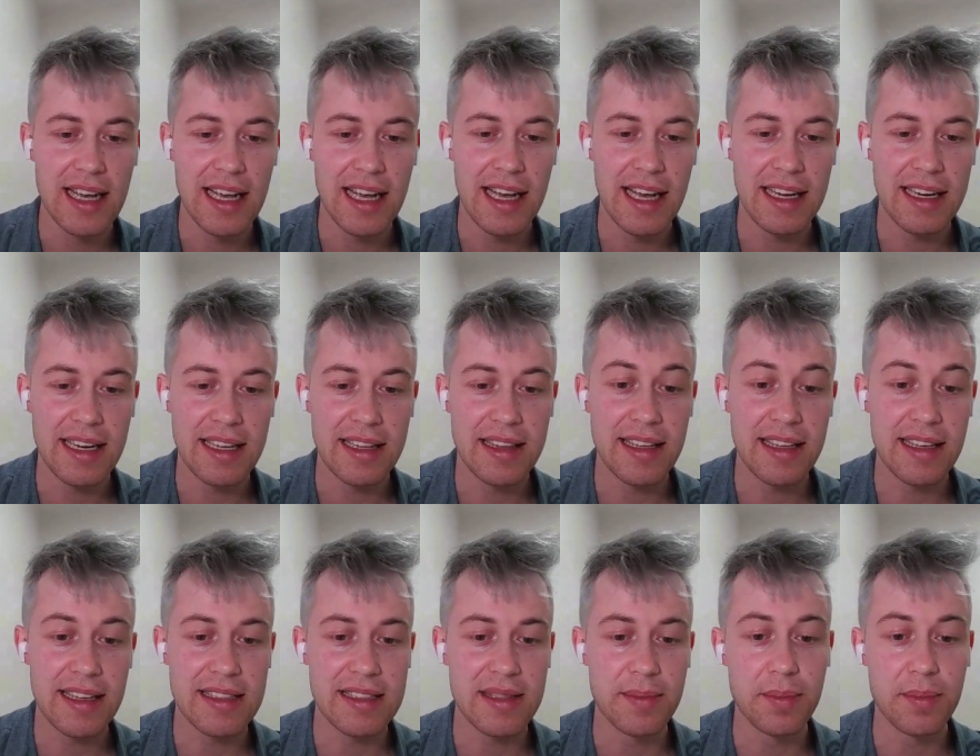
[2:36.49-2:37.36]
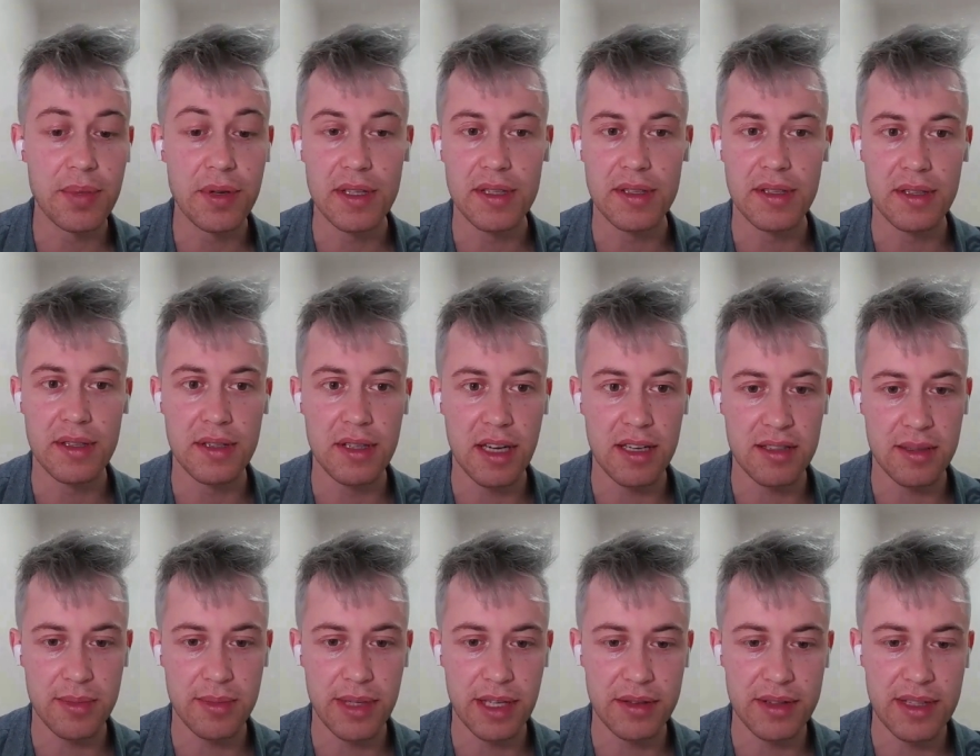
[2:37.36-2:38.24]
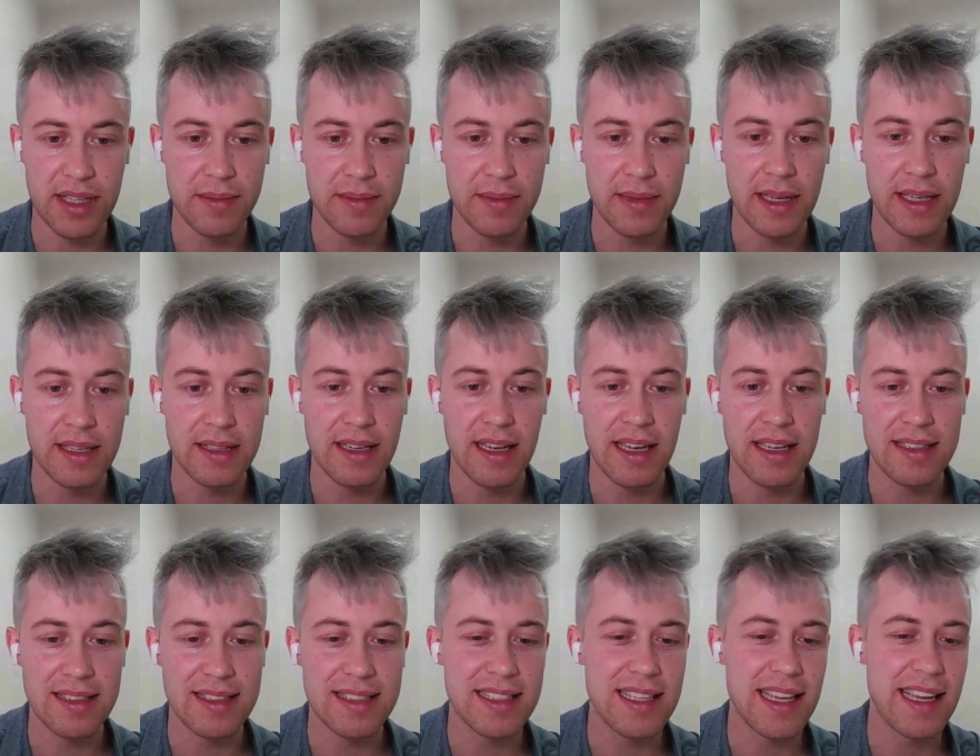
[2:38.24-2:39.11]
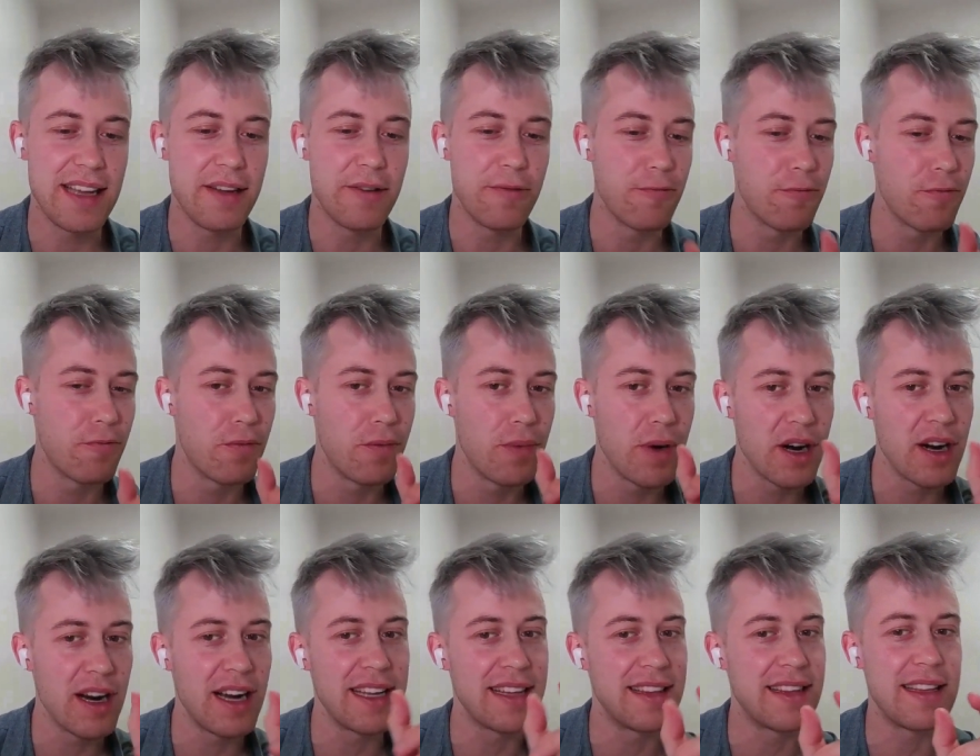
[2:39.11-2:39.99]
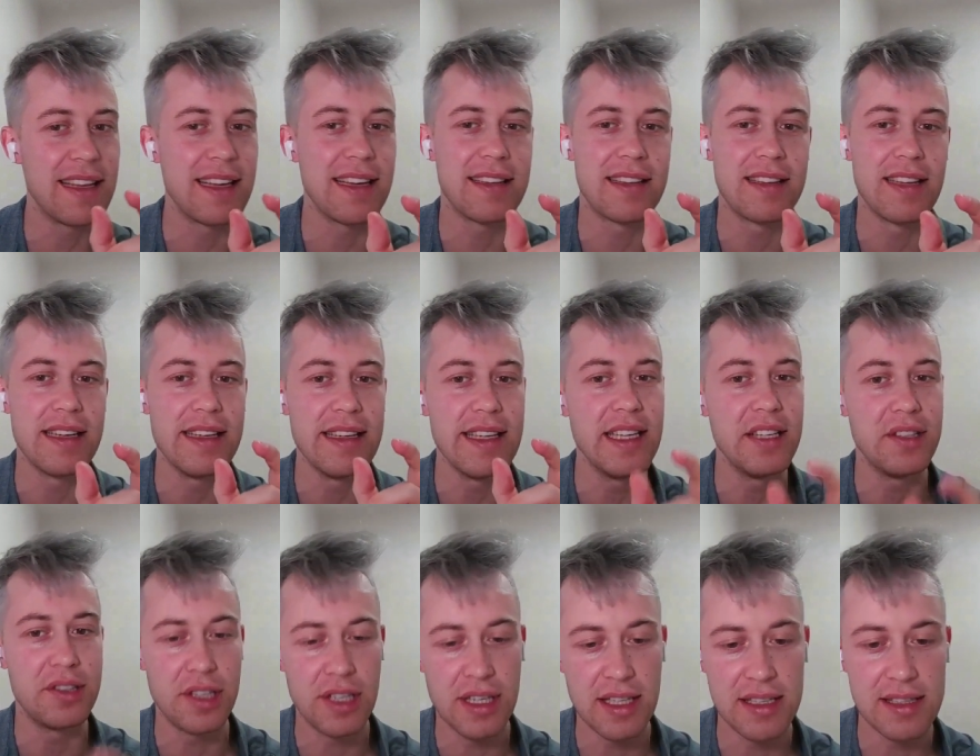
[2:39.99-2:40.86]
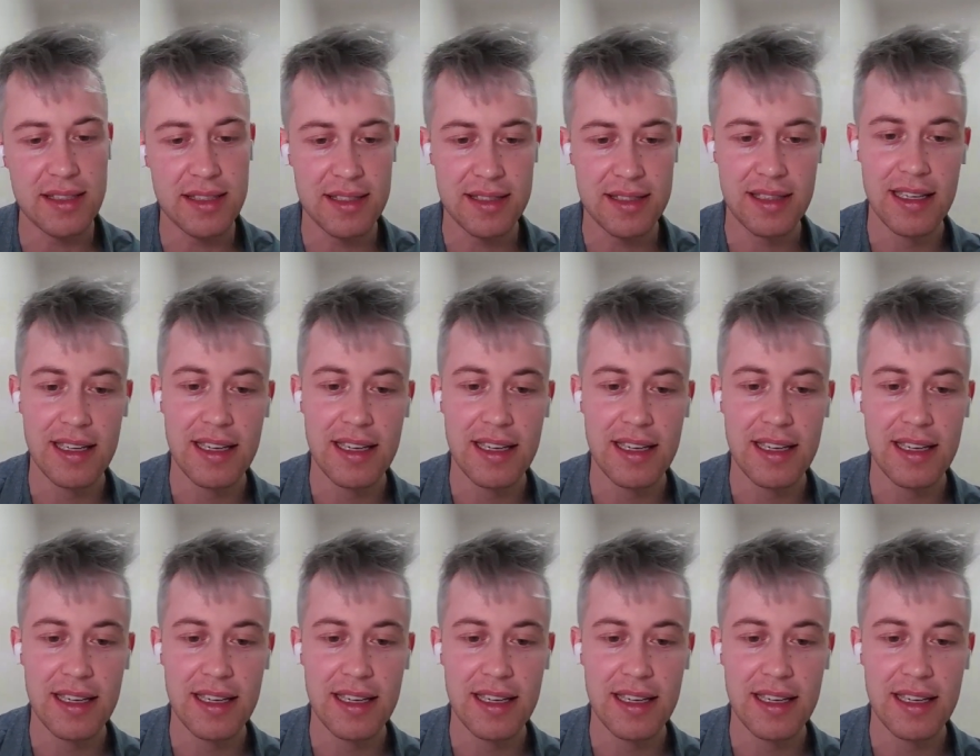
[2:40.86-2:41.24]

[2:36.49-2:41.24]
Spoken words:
and I think it's important to talk about them and say where I think the niche is.